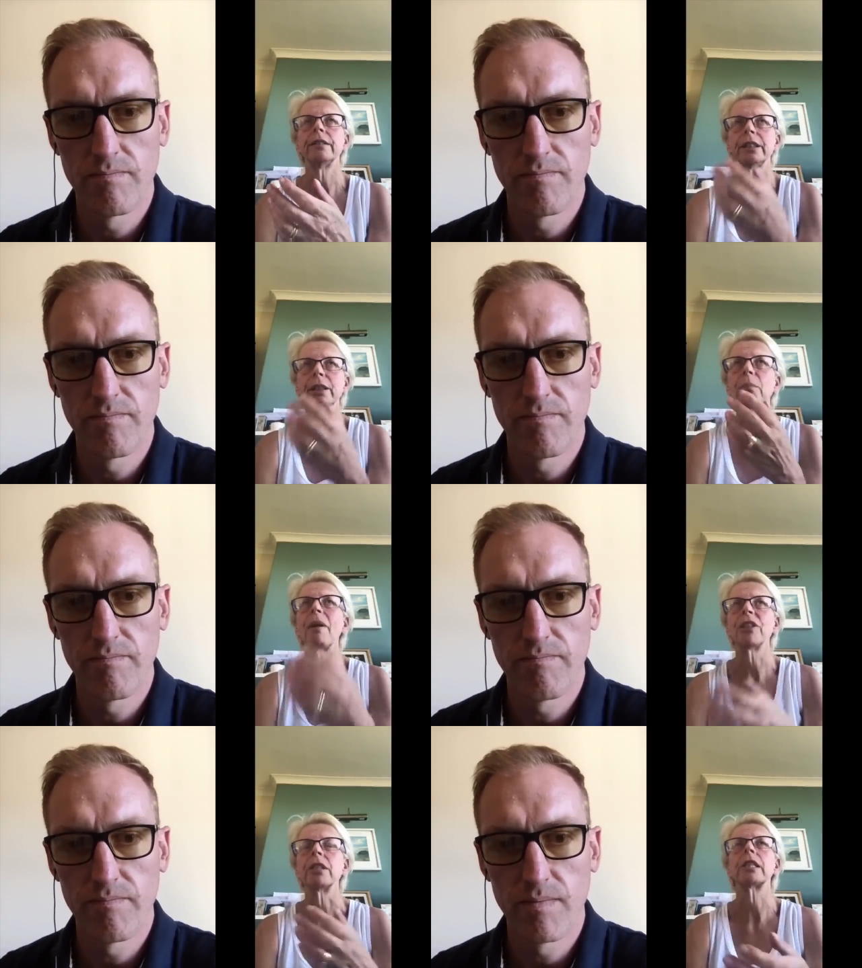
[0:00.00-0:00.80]
Speaker 1: some
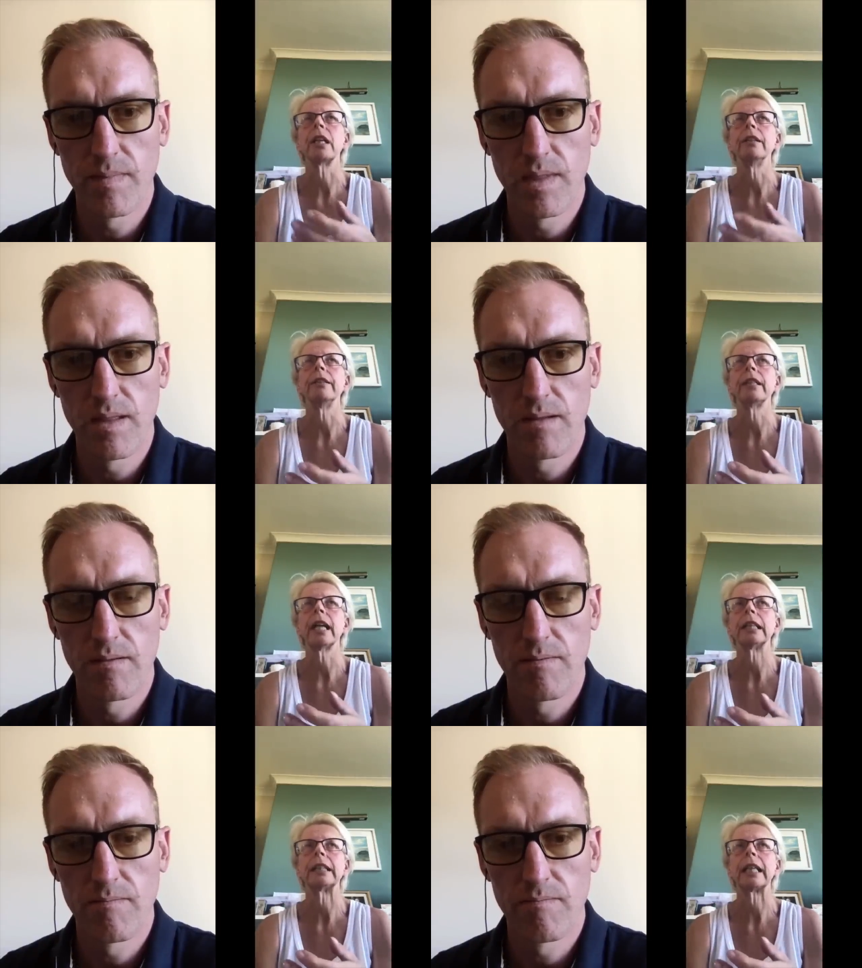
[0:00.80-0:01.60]
evidence that, that
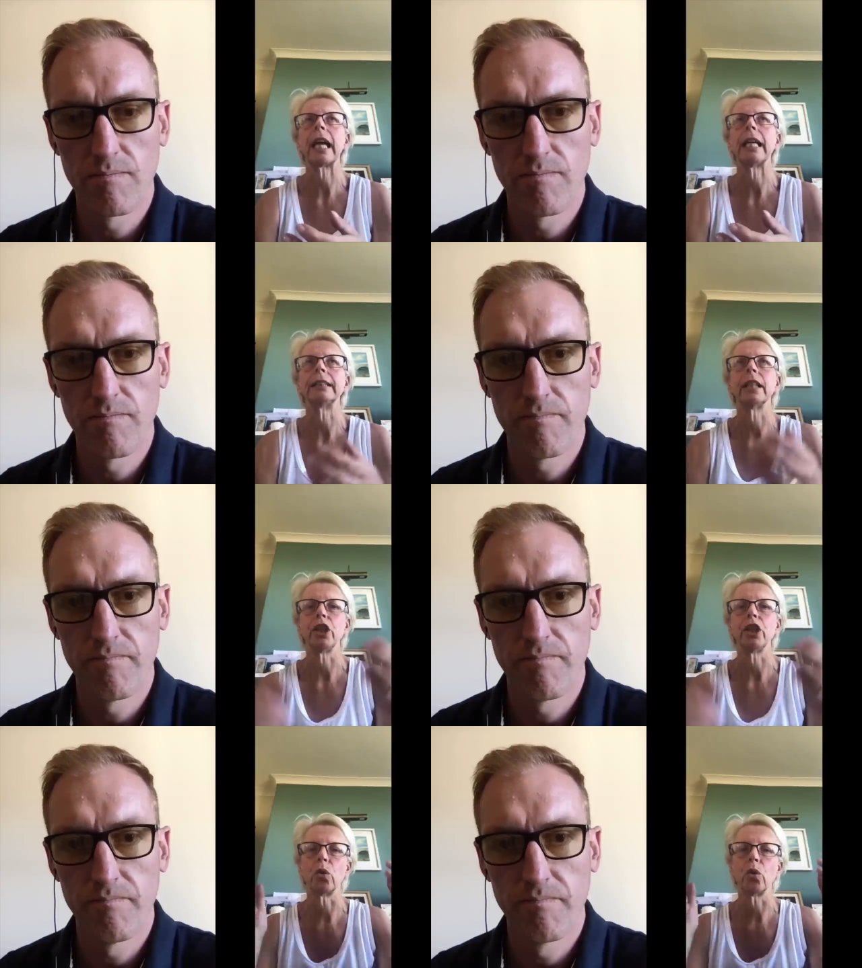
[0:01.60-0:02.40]
that's the case that
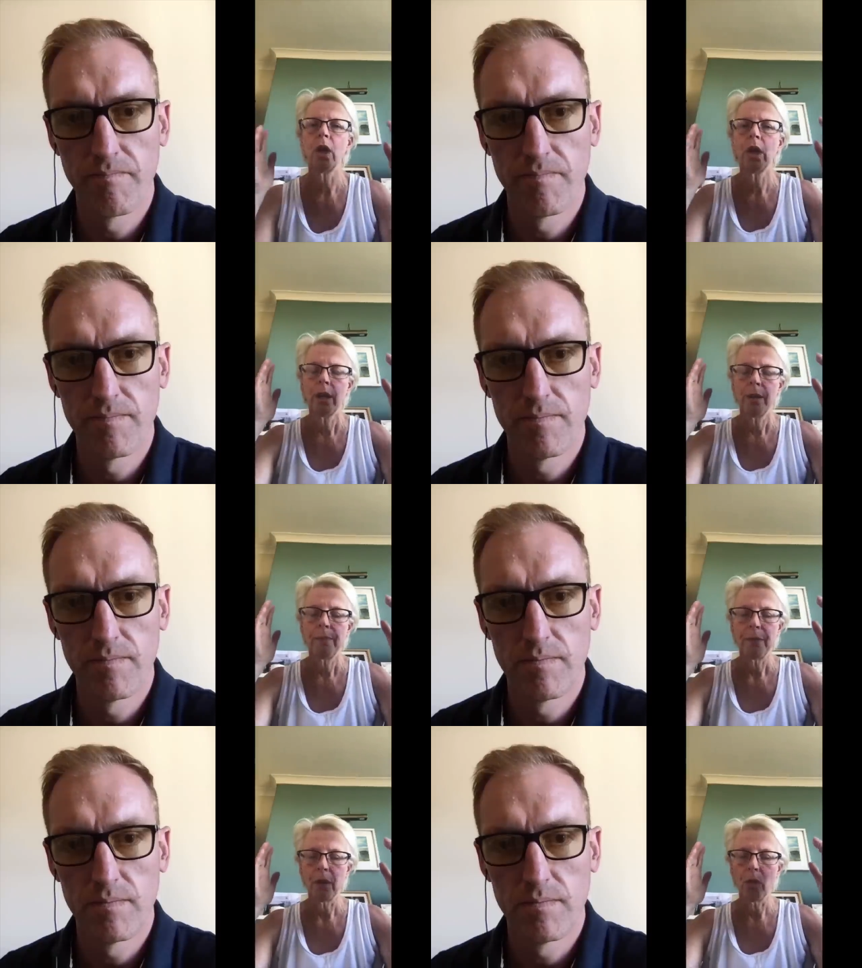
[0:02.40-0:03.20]
you're
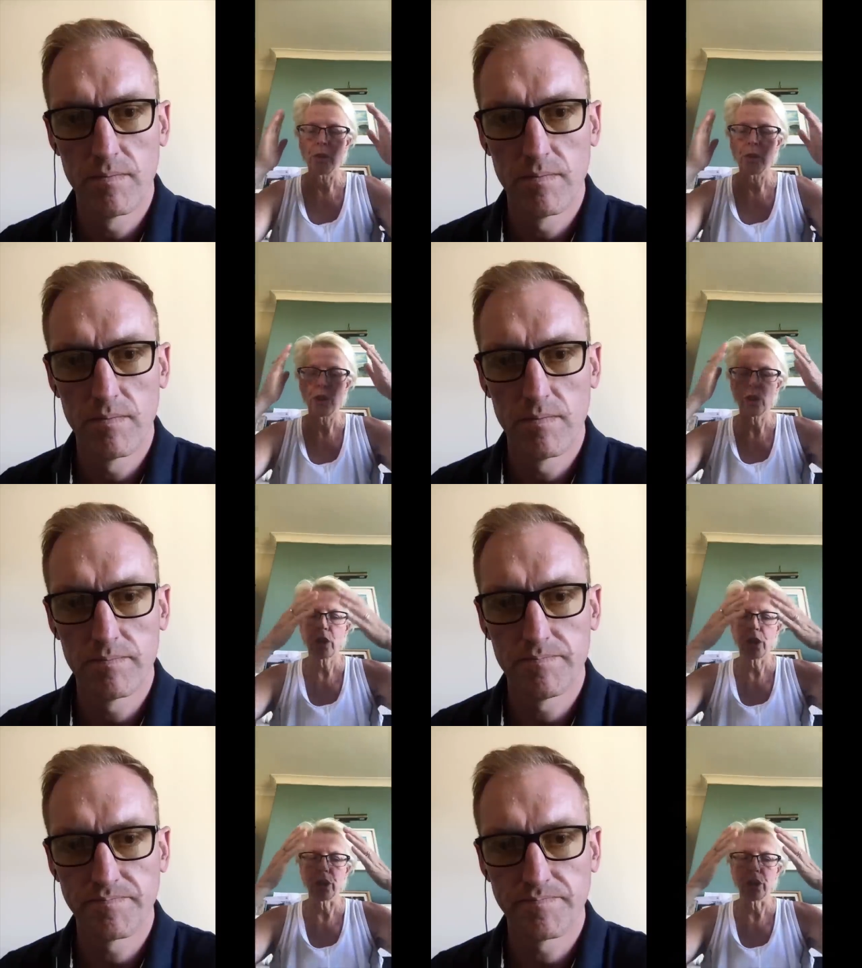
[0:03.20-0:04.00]
almost you're,
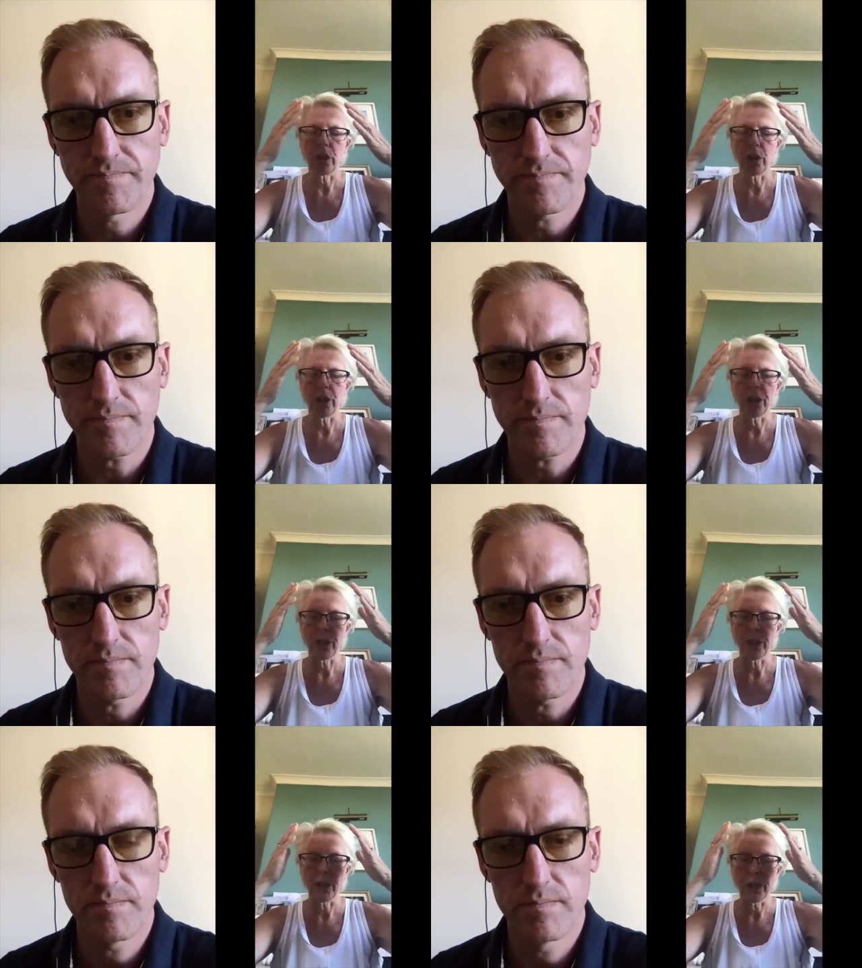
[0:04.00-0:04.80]
you
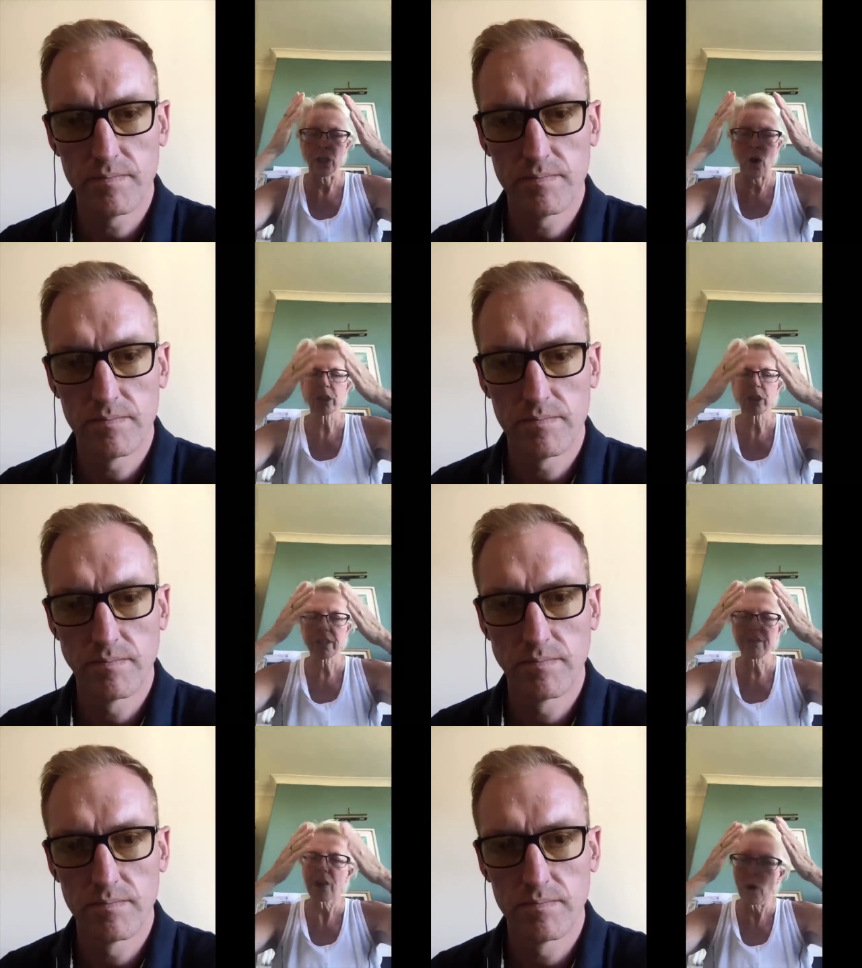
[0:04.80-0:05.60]
your
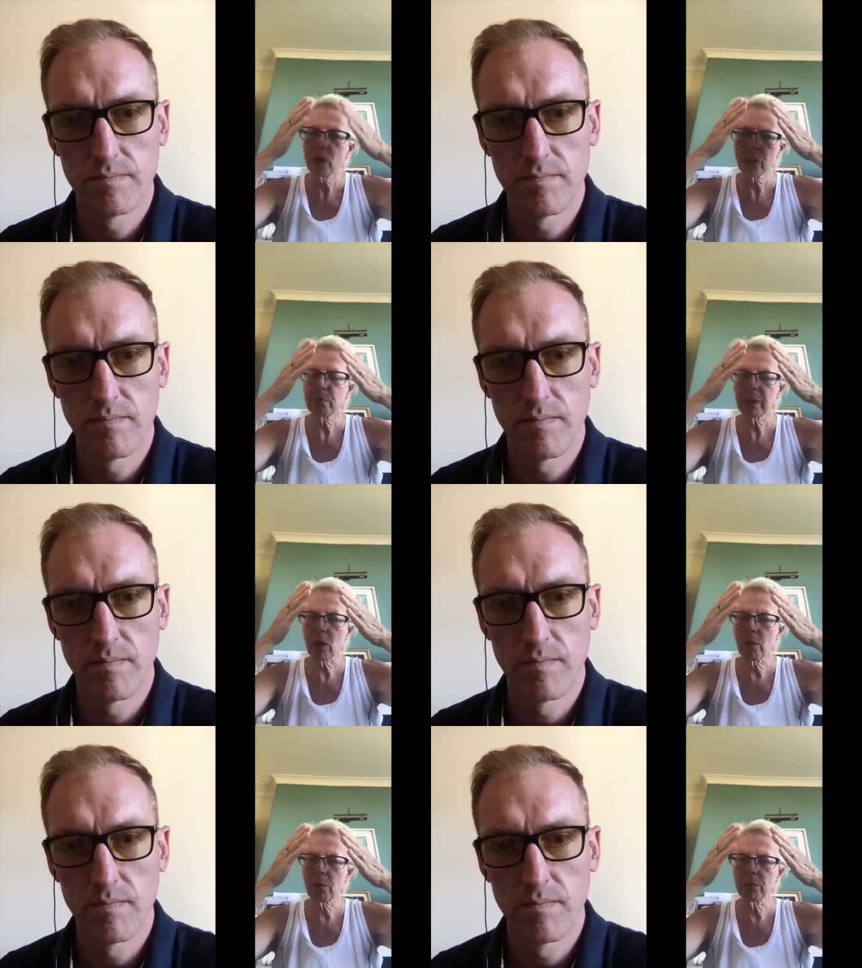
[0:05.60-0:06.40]
cognitive focus
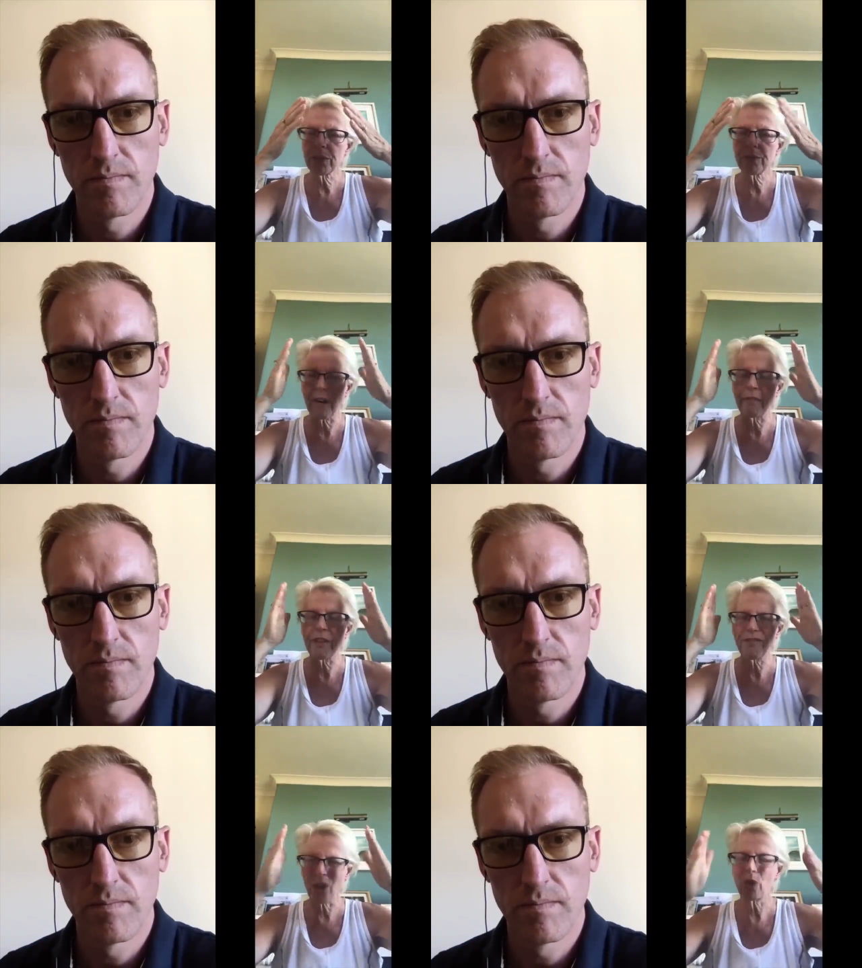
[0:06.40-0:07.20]
becomes very
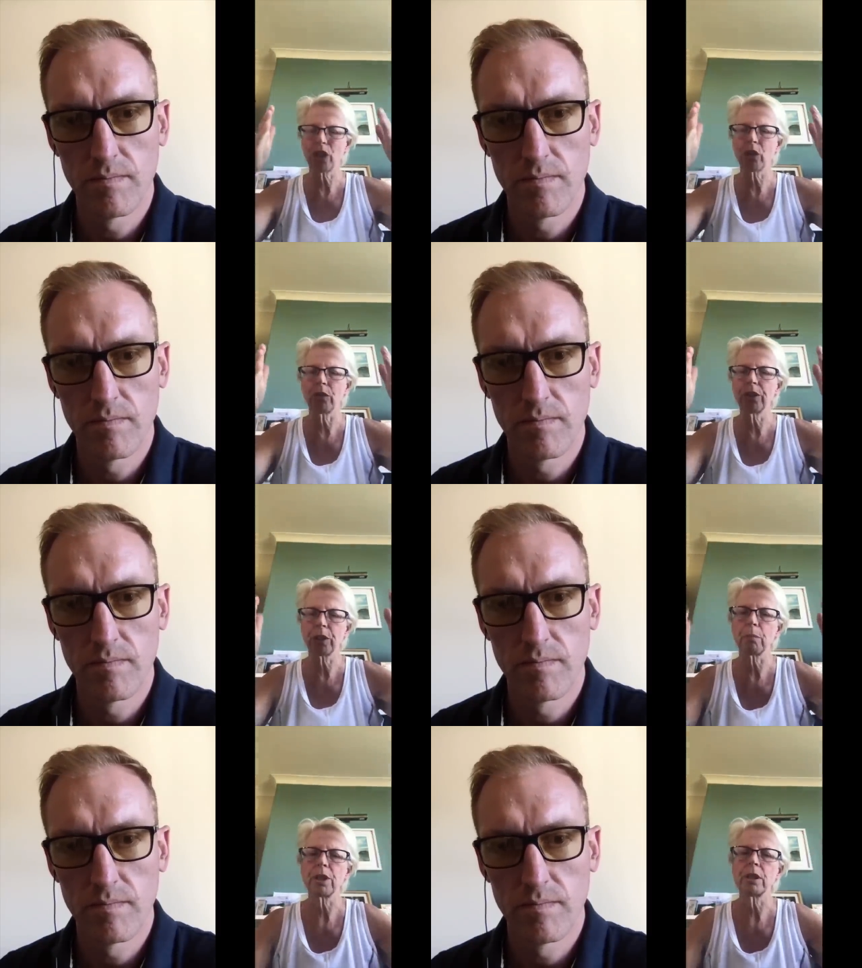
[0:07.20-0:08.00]
focused on the
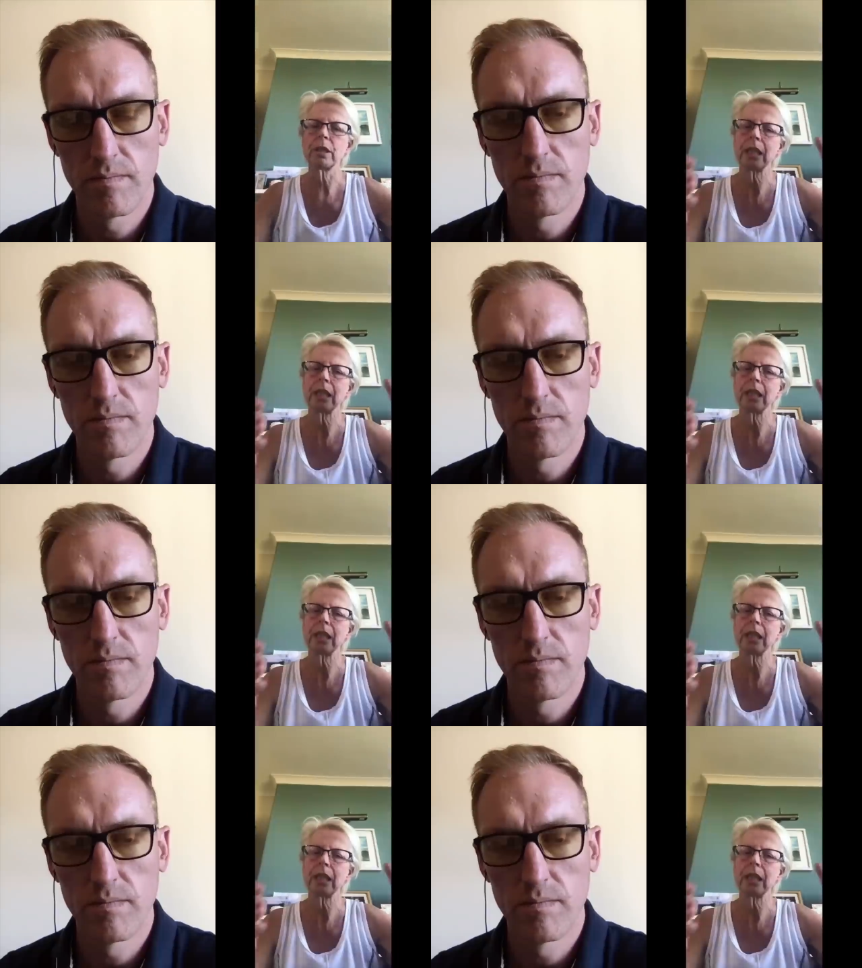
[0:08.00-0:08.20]
substance.